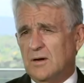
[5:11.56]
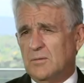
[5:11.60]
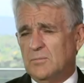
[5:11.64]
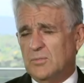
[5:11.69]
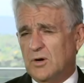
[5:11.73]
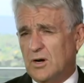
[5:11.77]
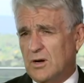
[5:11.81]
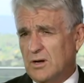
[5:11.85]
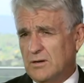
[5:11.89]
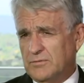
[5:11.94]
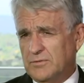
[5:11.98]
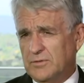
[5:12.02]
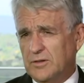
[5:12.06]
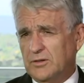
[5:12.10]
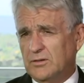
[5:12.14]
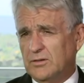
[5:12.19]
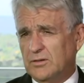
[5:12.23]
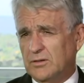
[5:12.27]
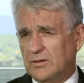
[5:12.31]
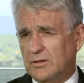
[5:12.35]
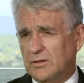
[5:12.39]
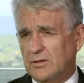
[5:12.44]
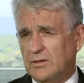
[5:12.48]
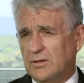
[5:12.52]
Brian
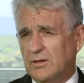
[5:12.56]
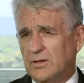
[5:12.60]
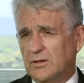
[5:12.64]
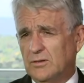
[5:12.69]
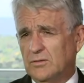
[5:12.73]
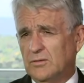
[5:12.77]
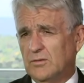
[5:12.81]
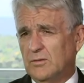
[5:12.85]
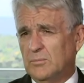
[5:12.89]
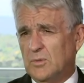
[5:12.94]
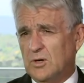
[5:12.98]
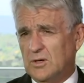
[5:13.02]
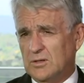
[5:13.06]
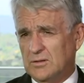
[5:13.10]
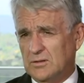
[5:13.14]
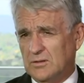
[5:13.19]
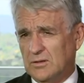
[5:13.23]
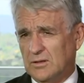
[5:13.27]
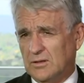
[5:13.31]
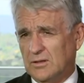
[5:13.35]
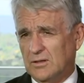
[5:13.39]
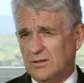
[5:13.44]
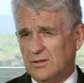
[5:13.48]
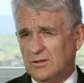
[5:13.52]
Fisher is the
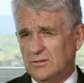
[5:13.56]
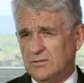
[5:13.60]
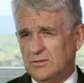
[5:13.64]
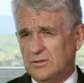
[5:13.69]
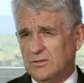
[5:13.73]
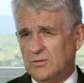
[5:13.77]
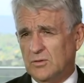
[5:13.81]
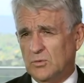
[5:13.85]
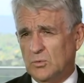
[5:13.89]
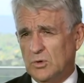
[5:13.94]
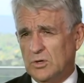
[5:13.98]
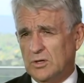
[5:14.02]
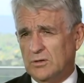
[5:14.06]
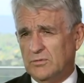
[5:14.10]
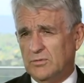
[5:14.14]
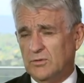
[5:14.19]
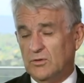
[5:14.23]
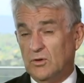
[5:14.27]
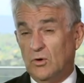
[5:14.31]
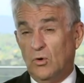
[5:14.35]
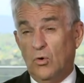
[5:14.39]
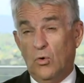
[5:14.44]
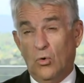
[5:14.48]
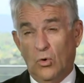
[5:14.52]
modeller who did the work
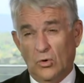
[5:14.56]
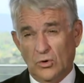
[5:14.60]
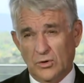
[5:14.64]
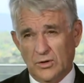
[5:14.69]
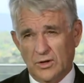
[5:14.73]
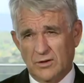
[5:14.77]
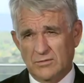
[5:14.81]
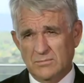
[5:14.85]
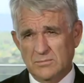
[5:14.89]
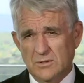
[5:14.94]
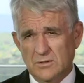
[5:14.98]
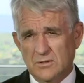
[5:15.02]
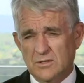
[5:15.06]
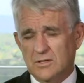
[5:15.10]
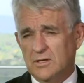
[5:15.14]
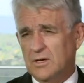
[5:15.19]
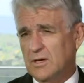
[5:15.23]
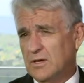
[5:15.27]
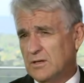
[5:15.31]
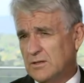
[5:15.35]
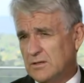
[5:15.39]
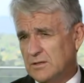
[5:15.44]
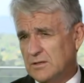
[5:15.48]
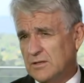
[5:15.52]
for the Hawke government, the
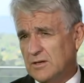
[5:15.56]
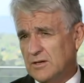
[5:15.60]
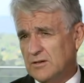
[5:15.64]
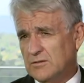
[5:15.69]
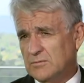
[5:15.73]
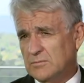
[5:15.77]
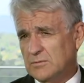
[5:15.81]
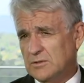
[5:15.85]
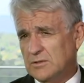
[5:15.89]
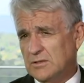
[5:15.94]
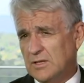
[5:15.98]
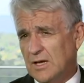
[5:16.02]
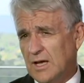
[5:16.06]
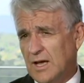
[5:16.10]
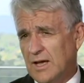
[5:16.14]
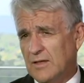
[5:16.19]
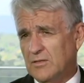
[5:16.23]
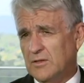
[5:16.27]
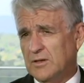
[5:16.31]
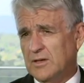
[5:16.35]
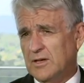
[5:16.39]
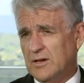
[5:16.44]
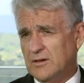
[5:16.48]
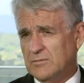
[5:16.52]
Keating government,
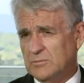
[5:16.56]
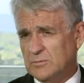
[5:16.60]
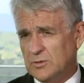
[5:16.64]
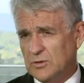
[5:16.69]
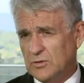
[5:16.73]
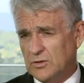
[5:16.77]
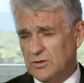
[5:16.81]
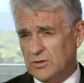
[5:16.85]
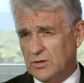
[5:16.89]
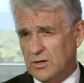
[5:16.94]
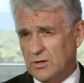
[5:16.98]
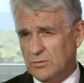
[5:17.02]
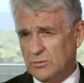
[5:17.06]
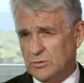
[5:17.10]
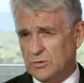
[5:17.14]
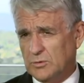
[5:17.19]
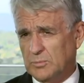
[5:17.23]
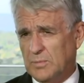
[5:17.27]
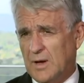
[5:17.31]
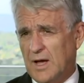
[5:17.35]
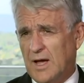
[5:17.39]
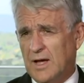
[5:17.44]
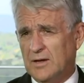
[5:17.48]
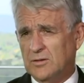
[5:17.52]
and the government that I
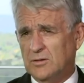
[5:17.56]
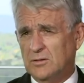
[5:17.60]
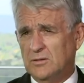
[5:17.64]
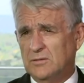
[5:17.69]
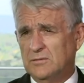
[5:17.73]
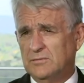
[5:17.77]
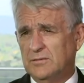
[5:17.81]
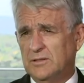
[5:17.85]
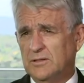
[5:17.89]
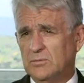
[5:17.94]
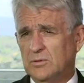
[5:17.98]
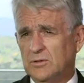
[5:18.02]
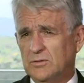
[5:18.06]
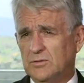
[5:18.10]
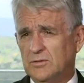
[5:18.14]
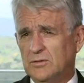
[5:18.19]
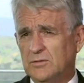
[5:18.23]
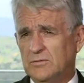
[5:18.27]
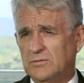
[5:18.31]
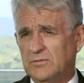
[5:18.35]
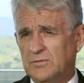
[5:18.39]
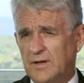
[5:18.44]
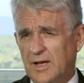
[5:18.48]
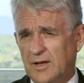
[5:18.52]
was part of. He was,
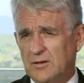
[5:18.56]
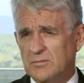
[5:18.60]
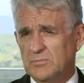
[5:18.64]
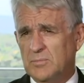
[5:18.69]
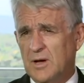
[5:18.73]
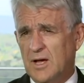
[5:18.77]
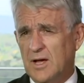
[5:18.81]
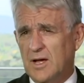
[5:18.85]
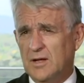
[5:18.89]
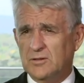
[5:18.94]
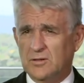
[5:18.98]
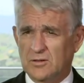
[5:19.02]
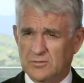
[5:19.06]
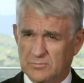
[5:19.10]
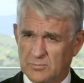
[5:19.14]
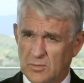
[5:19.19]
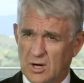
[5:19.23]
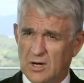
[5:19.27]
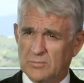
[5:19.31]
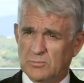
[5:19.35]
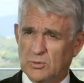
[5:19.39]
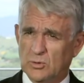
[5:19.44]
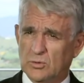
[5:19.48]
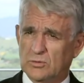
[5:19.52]
in fact, part of
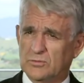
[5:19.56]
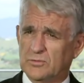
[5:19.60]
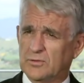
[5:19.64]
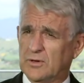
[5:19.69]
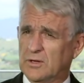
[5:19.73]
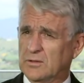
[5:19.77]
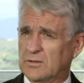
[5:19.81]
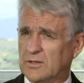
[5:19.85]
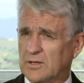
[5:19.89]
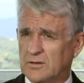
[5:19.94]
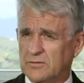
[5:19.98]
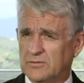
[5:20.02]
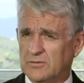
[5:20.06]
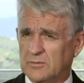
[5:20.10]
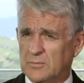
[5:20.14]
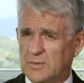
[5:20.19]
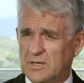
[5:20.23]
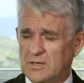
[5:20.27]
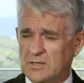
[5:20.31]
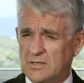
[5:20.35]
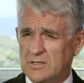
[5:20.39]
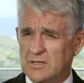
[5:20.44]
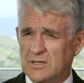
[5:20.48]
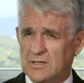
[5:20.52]
my portfolio for
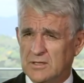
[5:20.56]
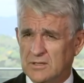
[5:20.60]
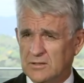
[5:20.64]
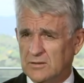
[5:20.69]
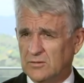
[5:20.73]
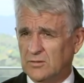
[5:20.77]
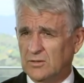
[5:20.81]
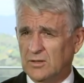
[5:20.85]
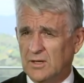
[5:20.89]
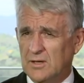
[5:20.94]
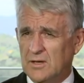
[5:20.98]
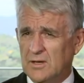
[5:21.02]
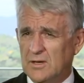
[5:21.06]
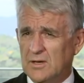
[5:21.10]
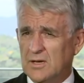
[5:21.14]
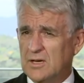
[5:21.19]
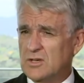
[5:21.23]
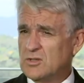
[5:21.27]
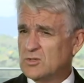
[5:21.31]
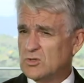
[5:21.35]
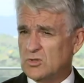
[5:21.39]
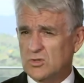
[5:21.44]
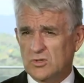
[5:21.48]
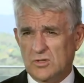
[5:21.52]
many years.
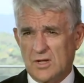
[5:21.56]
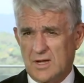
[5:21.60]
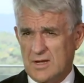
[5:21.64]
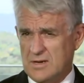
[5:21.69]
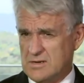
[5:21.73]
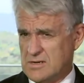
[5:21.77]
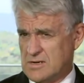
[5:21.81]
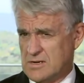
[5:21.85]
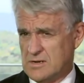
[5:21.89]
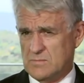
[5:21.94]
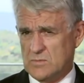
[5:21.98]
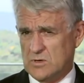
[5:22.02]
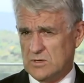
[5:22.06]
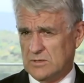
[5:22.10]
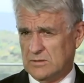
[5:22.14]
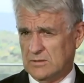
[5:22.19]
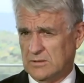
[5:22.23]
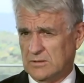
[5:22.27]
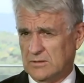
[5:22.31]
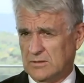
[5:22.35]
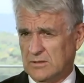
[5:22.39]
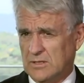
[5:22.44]
He's a standout modeller.